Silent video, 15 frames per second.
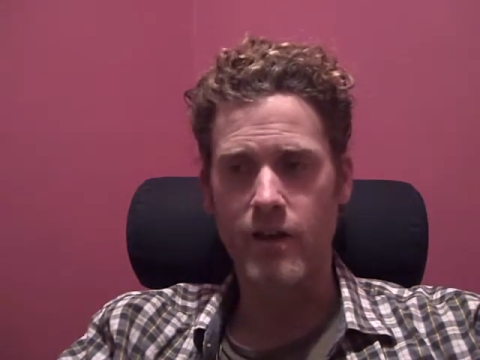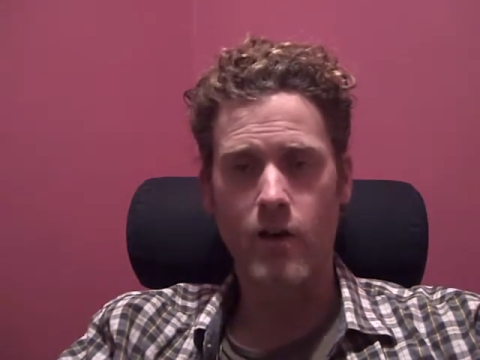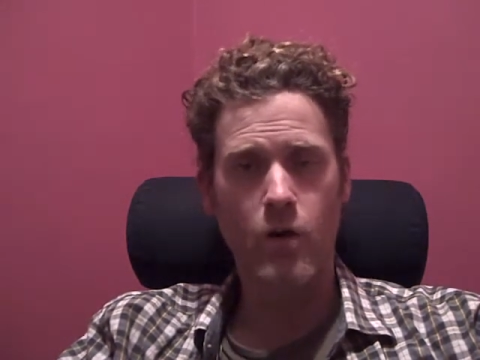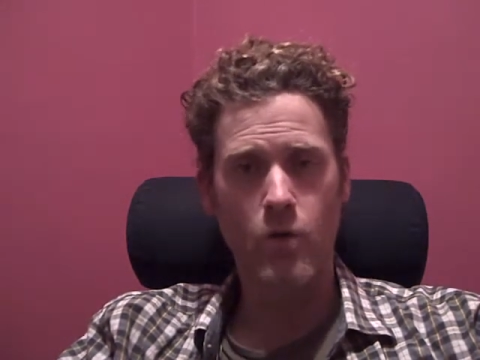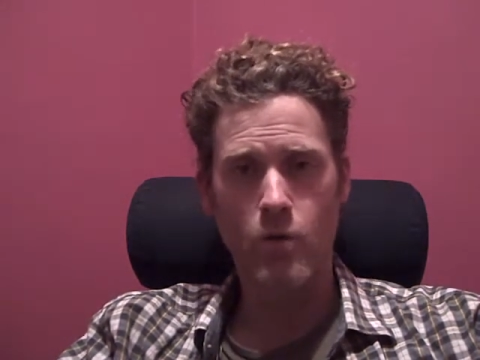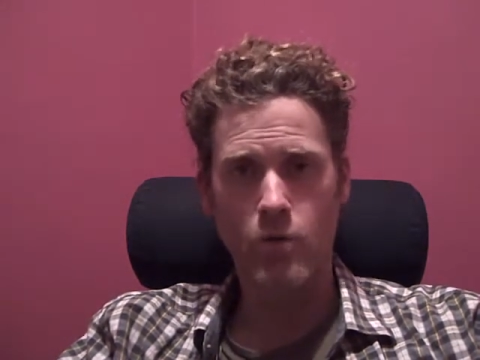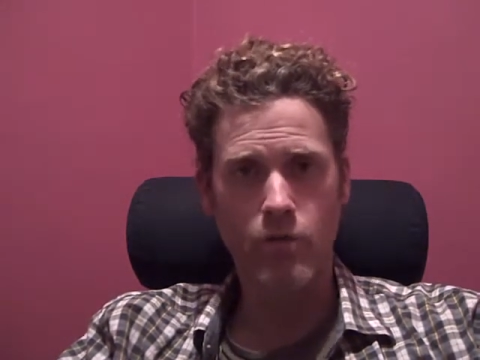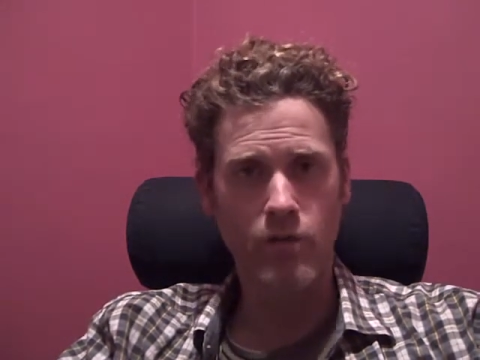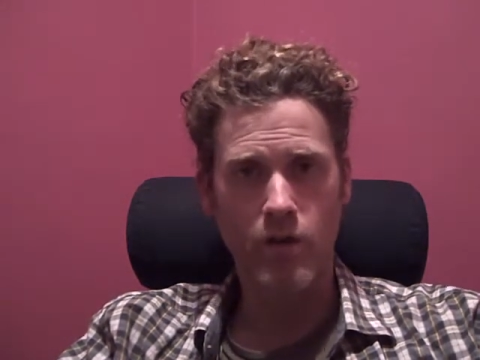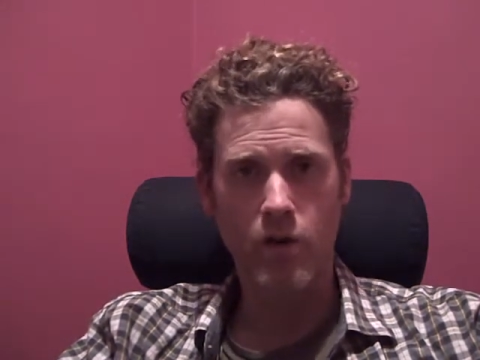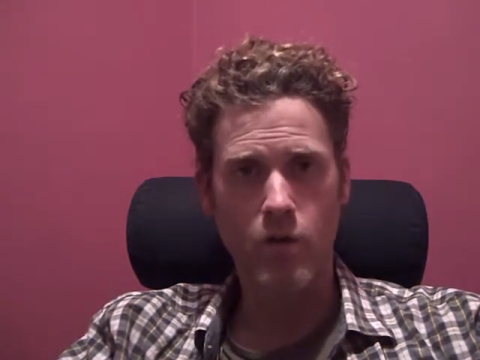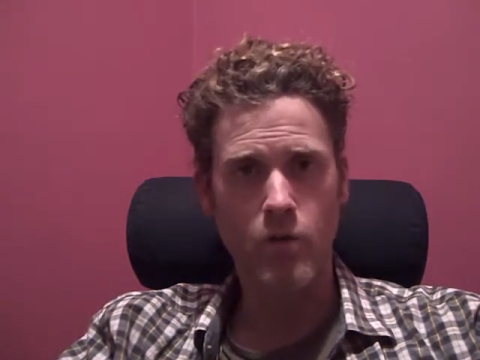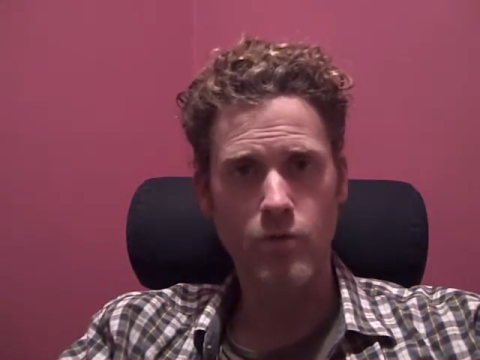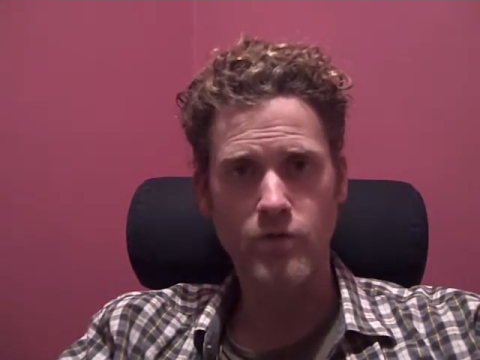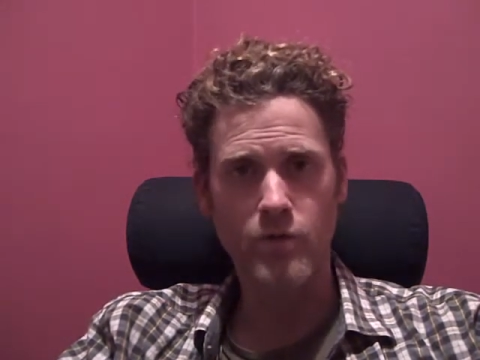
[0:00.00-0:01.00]
The whole the
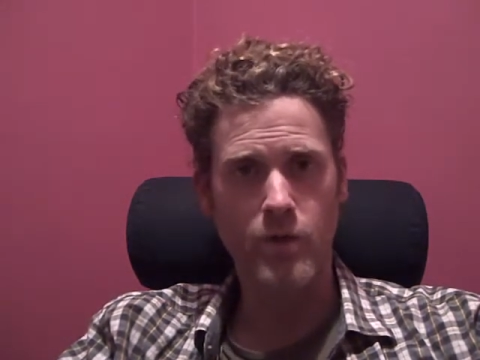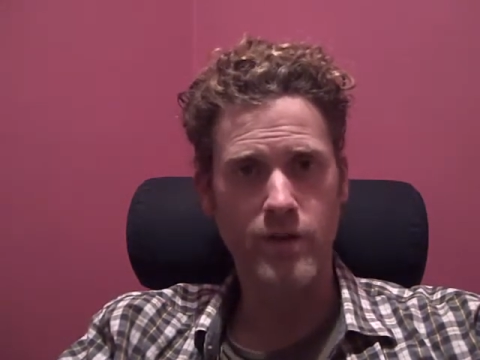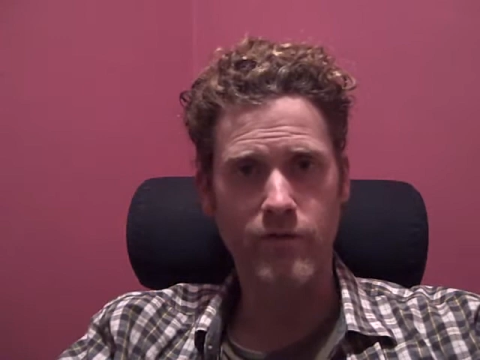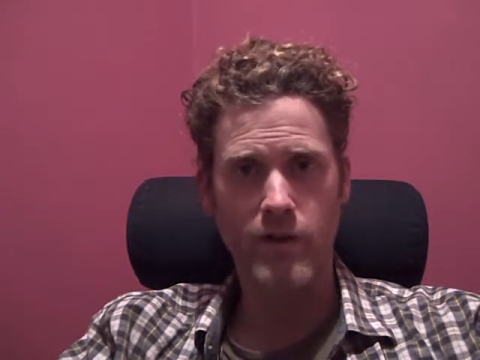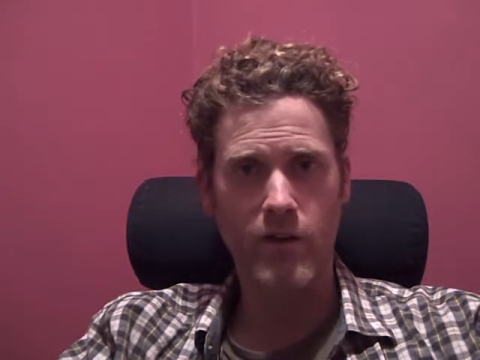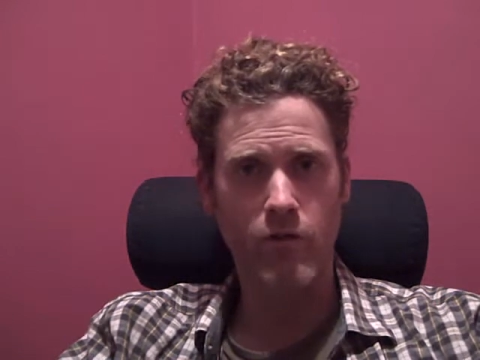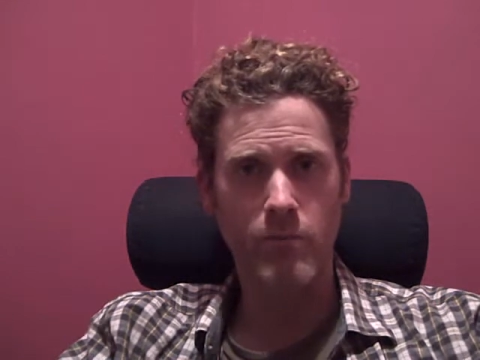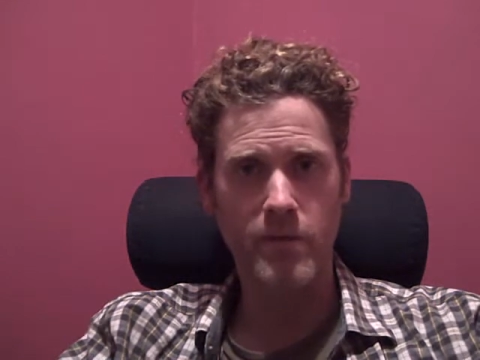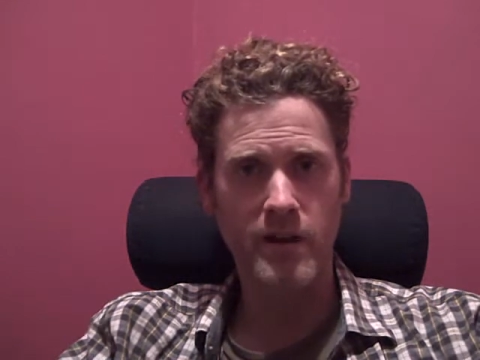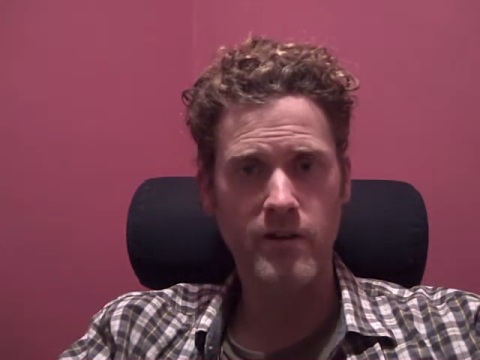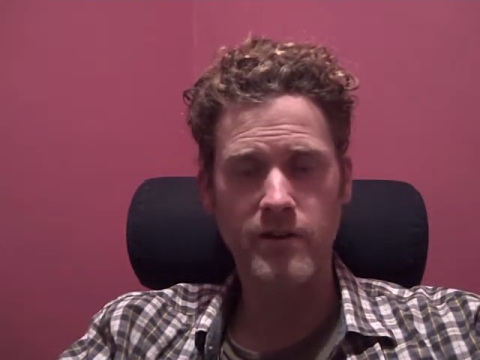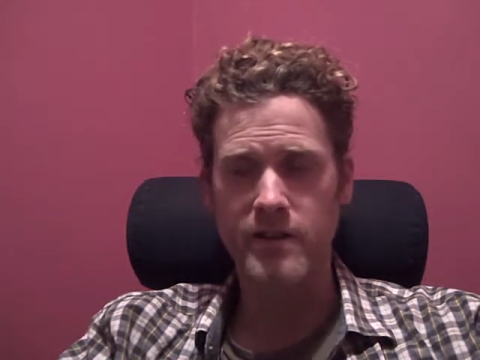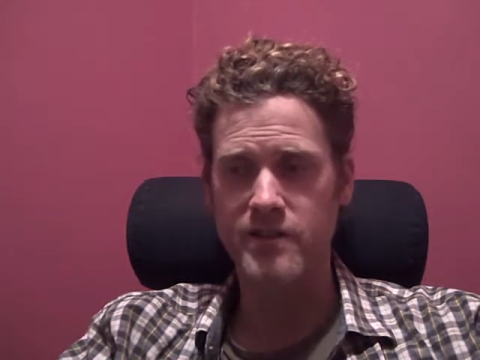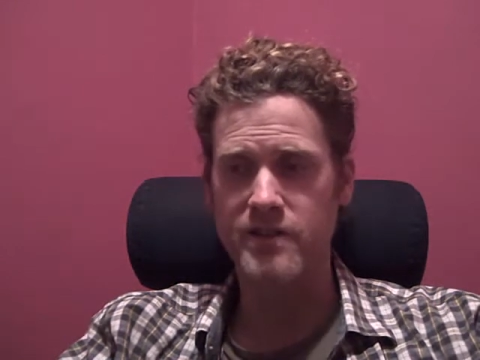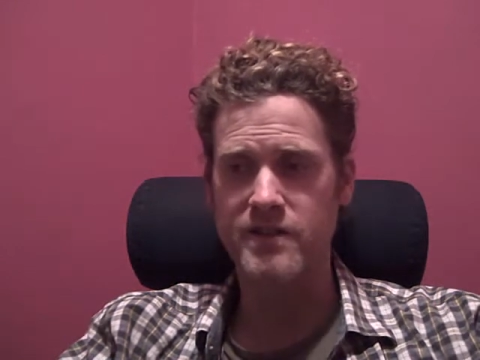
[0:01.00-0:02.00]
whole 24-hour
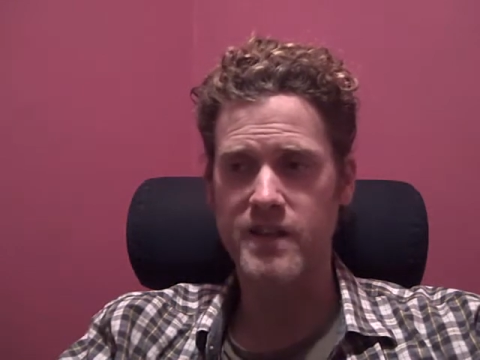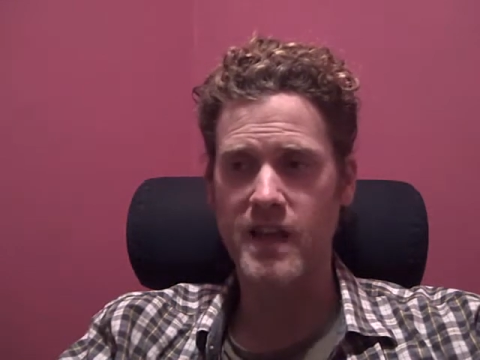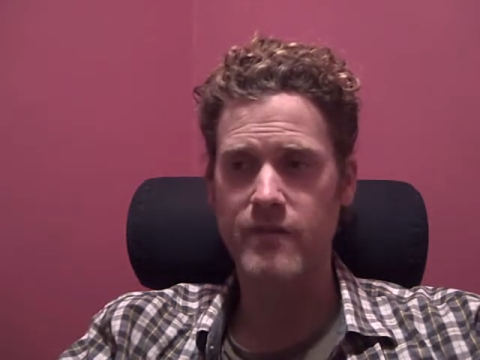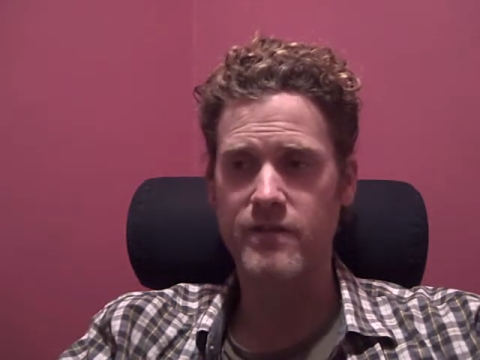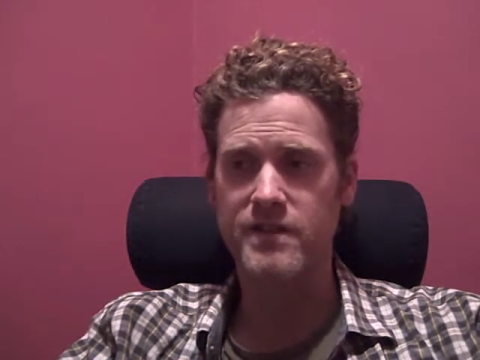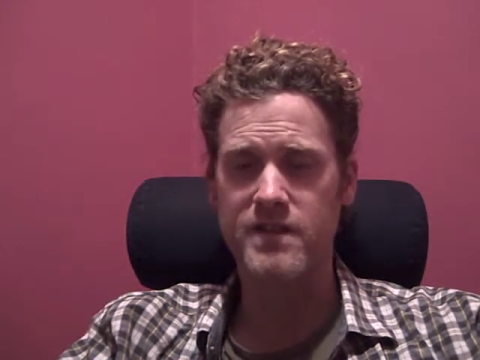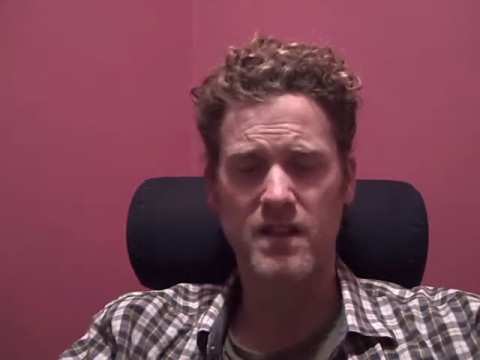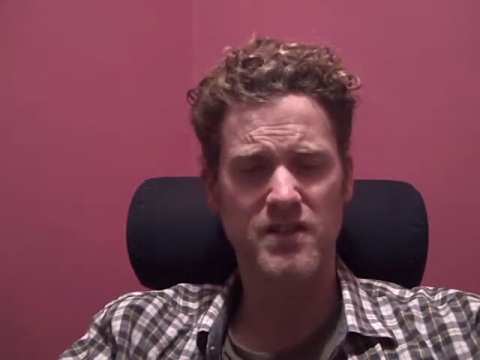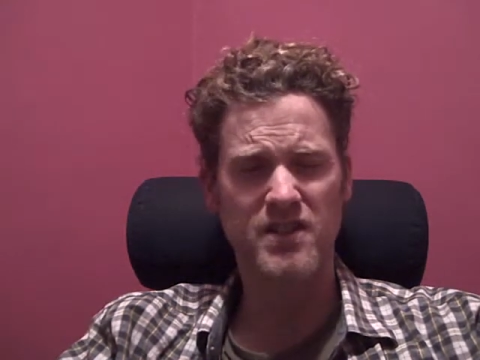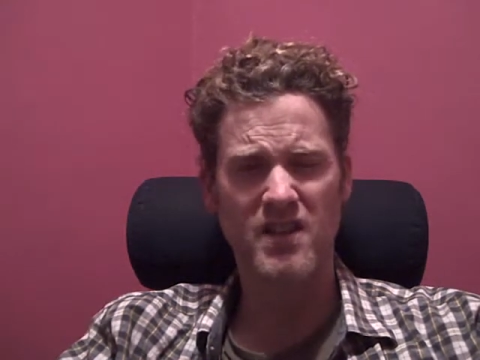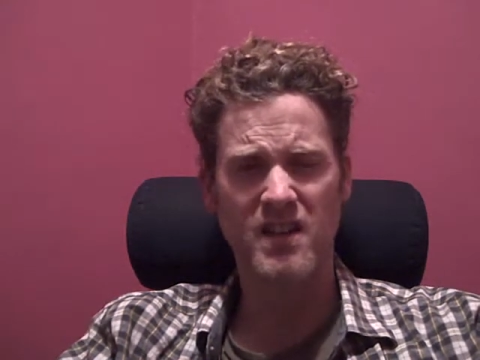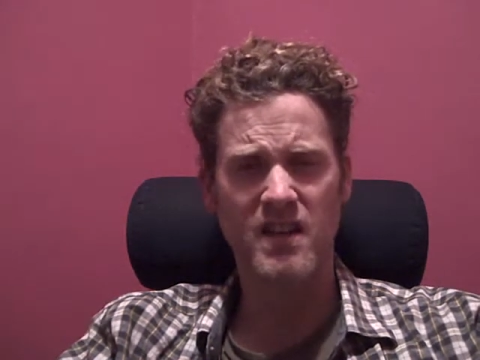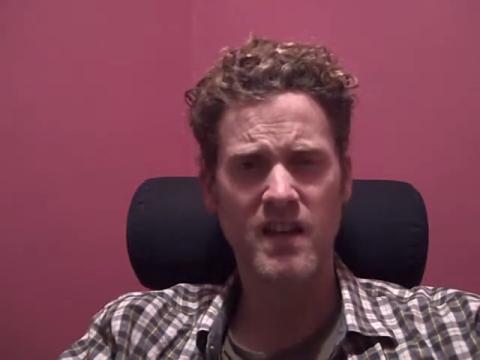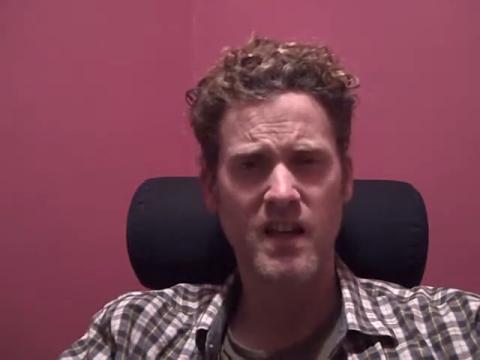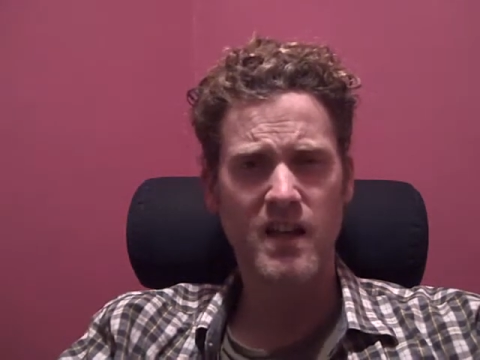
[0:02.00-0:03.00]
period just gave us such
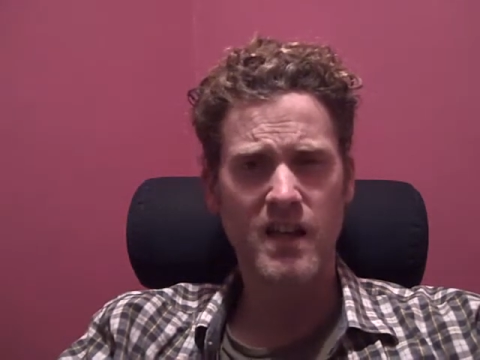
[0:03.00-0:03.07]
a